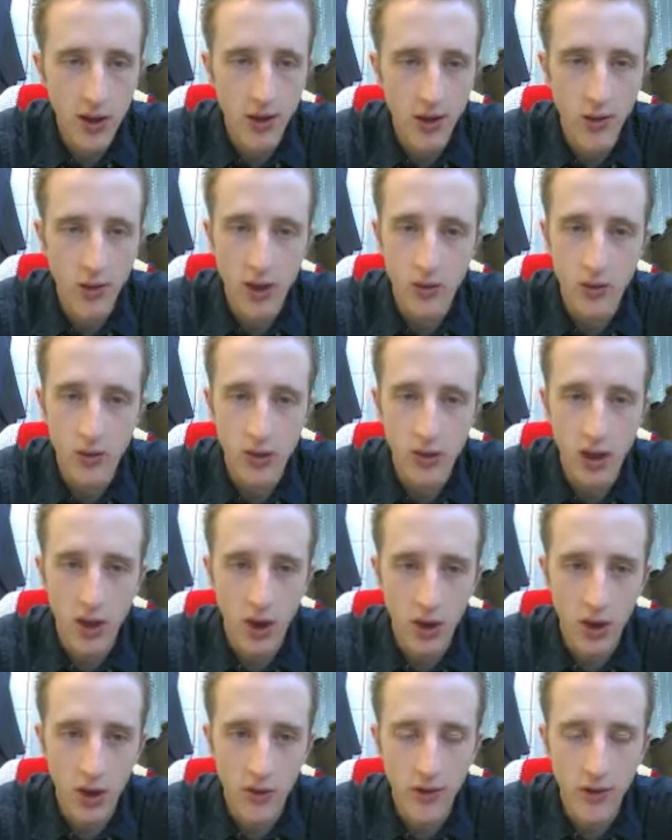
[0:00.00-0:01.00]
You're going to use the
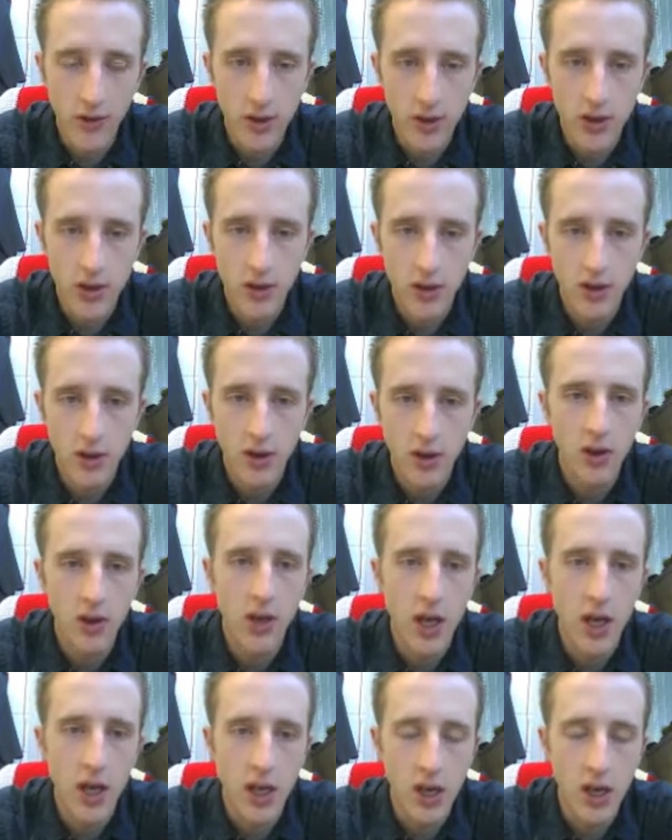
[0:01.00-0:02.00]
arc feature,
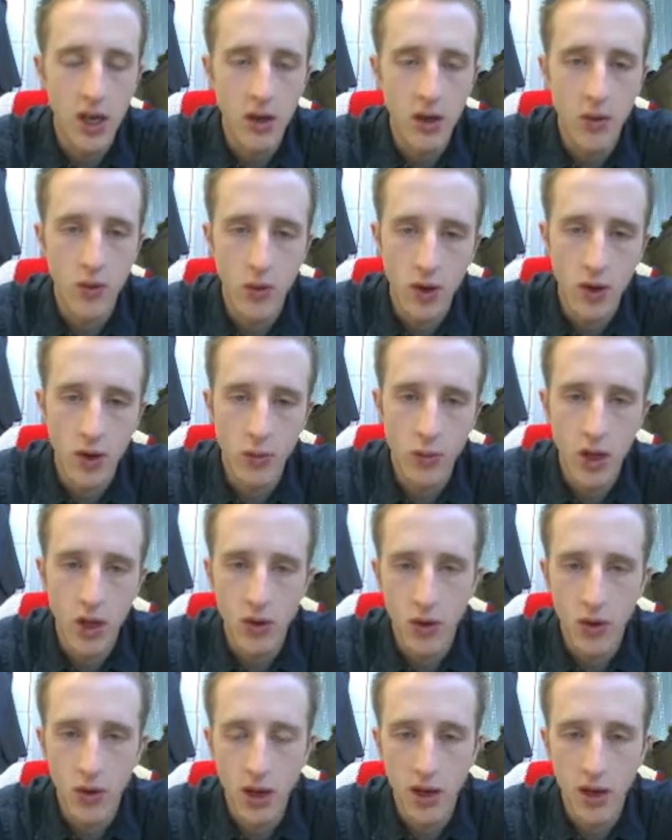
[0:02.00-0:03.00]
and you're going to want to be
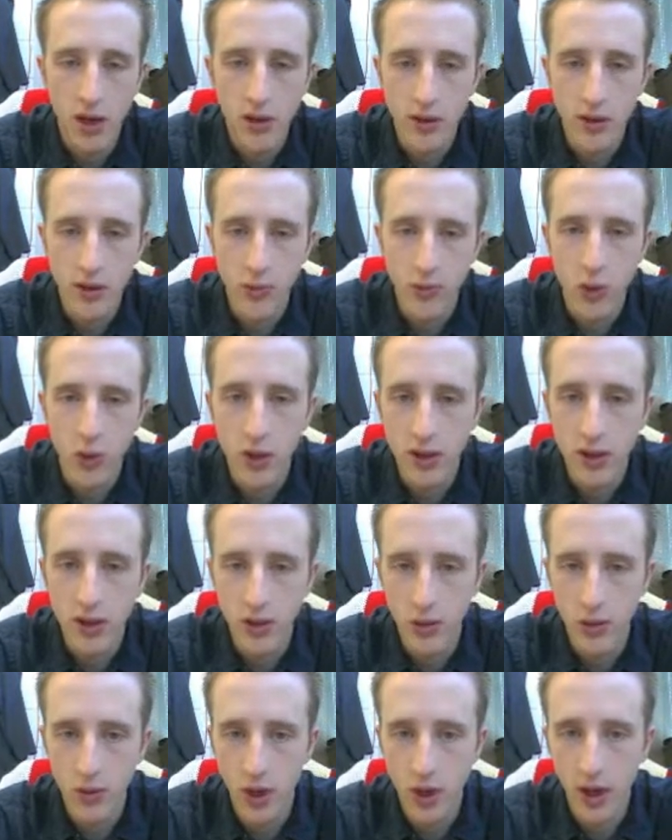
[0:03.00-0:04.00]
a radius of
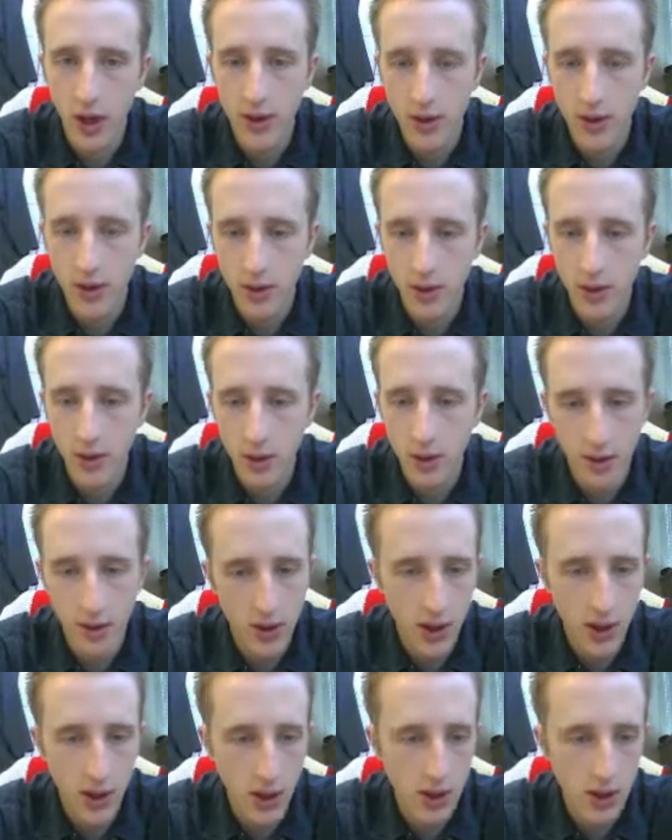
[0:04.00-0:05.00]
0.09.
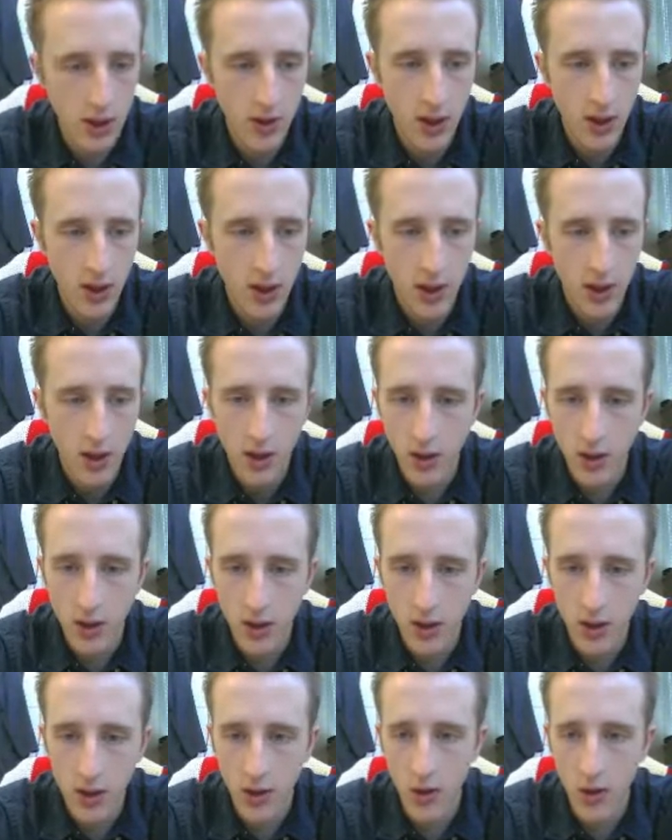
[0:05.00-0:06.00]
Okay,
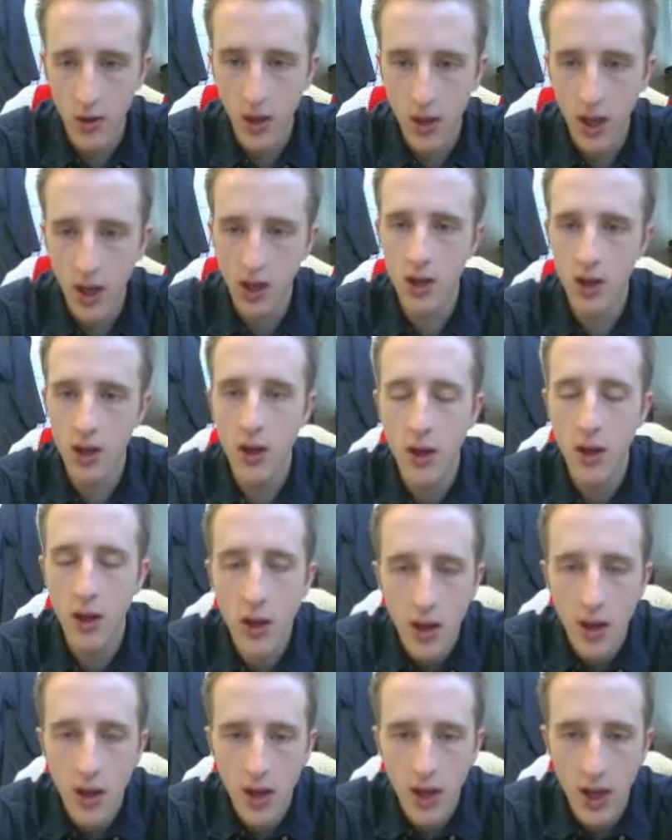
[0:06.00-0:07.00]
click OK,
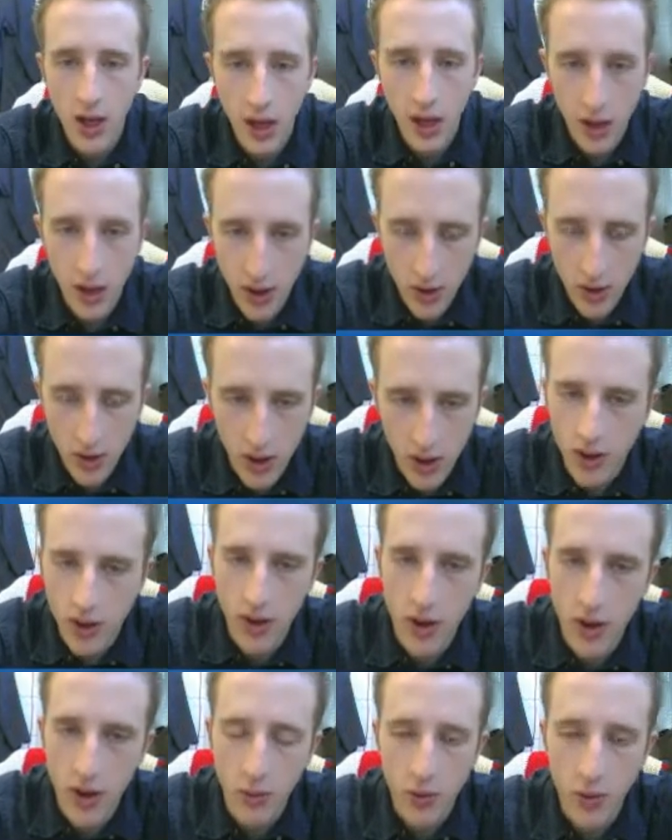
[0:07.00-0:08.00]
and it created
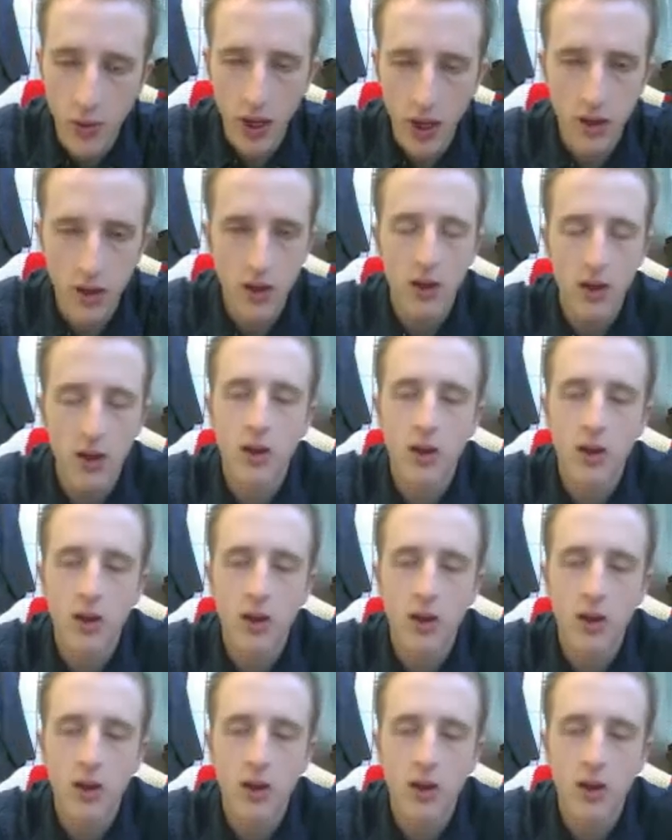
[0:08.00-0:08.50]
a cut path.